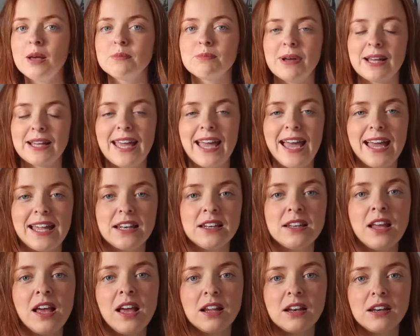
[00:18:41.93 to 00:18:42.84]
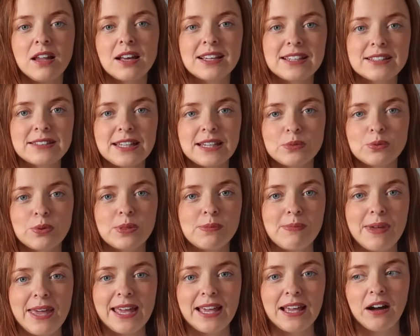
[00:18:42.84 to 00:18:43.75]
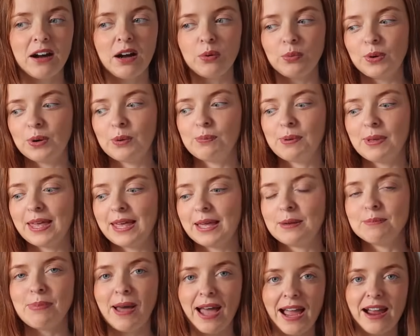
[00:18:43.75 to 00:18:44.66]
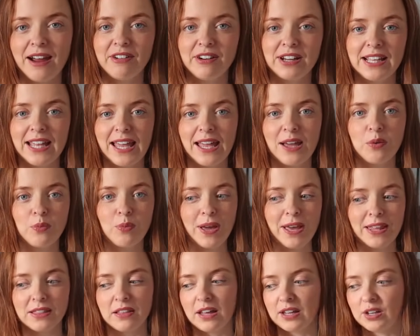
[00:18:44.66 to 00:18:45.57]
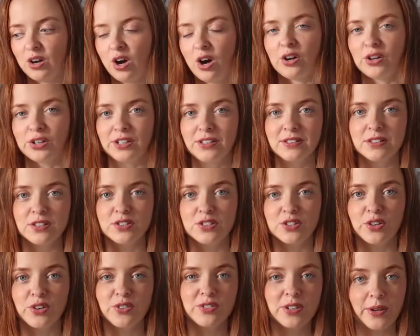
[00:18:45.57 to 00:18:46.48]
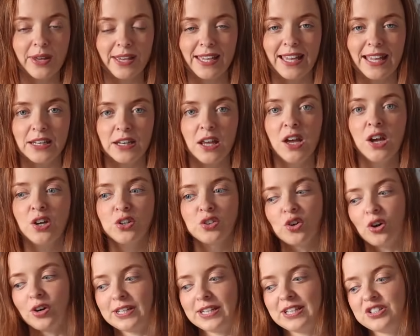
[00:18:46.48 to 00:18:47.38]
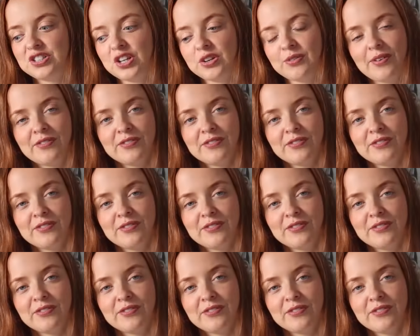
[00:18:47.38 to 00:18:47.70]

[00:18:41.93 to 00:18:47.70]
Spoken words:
But again, like I said, with me, I will be pairing it with like cardigans and stuff, so again, not an issue.